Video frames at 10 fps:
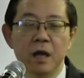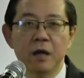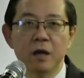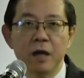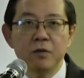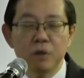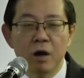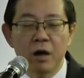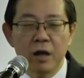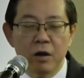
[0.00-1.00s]
An
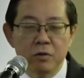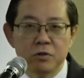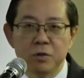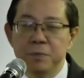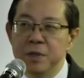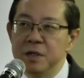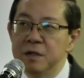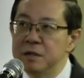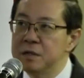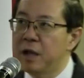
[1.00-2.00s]

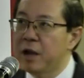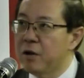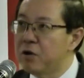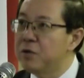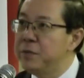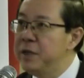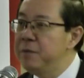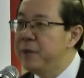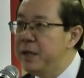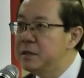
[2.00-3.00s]
entrepreneurial
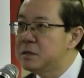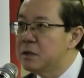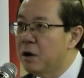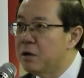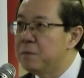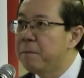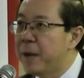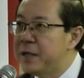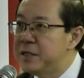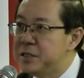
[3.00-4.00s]
economy based on
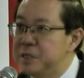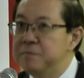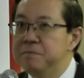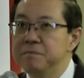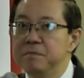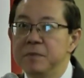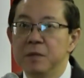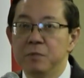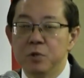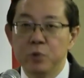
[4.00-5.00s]
partnership
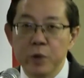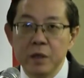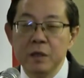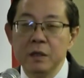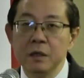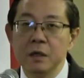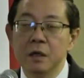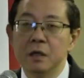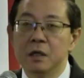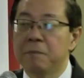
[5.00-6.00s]
between
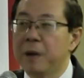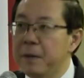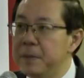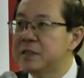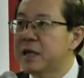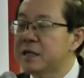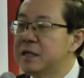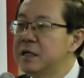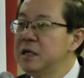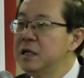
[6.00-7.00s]
the public
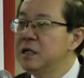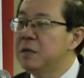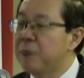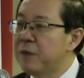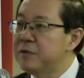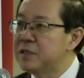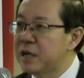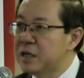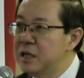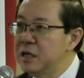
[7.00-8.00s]
sector, the private
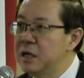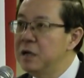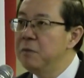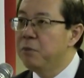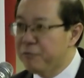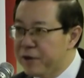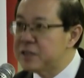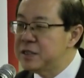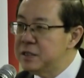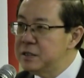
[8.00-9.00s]
sector,
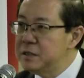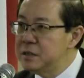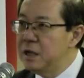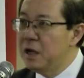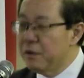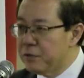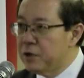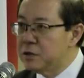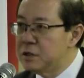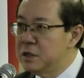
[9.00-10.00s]
professionals, and of
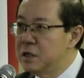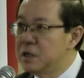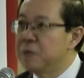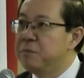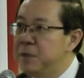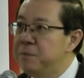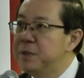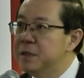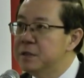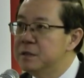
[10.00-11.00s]
course the
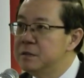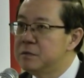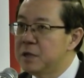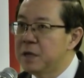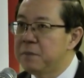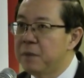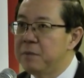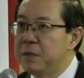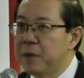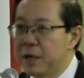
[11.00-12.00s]
people to get
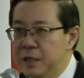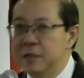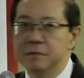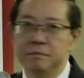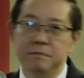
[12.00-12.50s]
public buy-in.